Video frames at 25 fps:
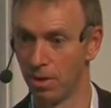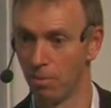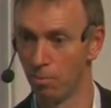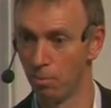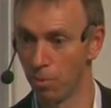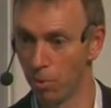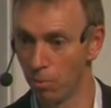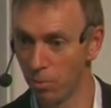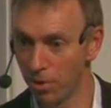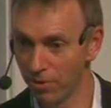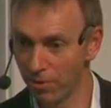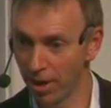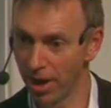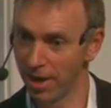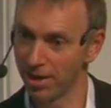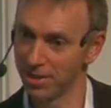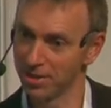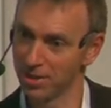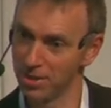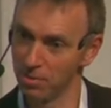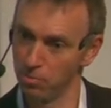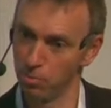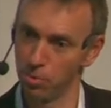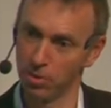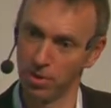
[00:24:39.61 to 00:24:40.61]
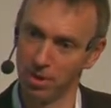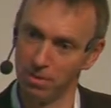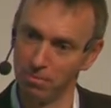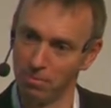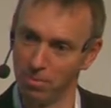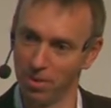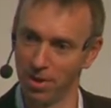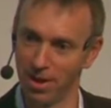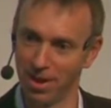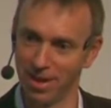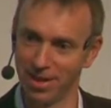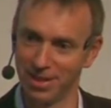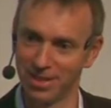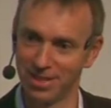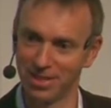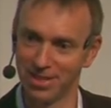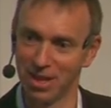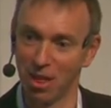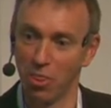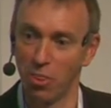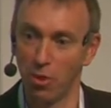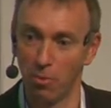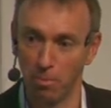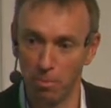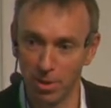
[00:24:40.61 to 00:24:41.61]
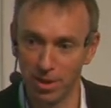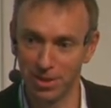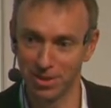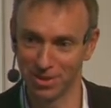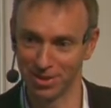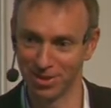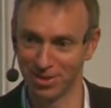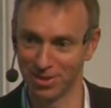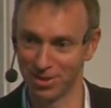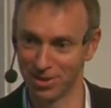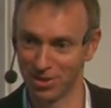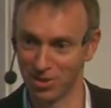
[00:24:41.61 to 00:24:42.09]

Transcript: but we've had to put in place the business